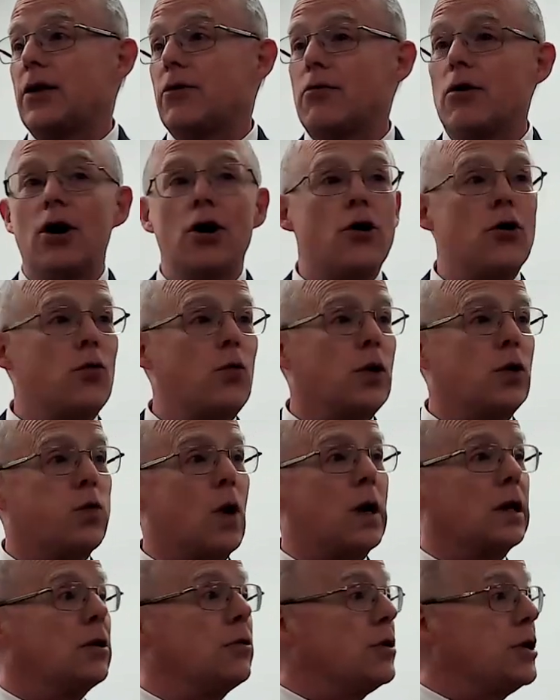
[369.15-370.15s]
the road with
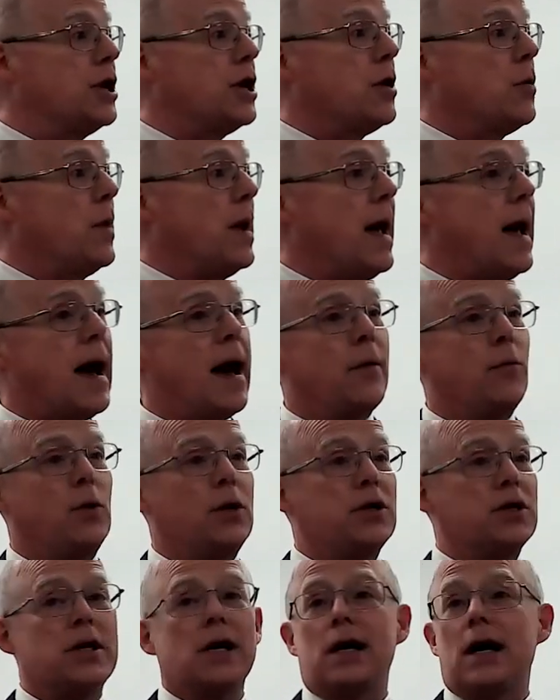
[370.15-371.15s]
what little gear we had.
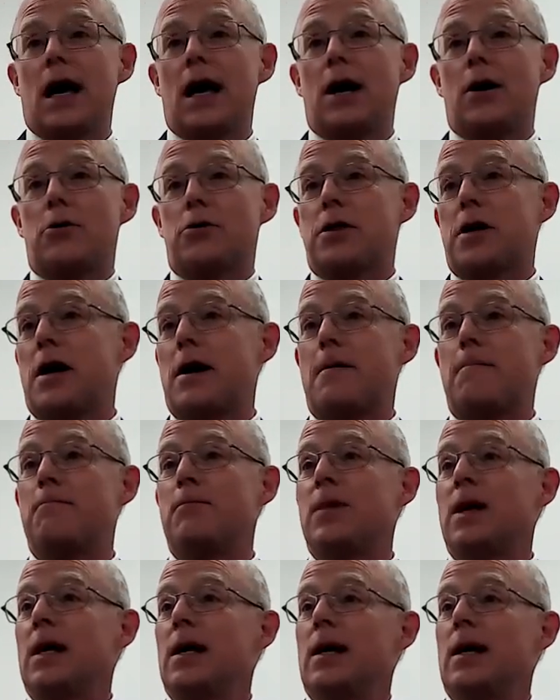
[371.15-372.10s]
We'd stick out our thumb.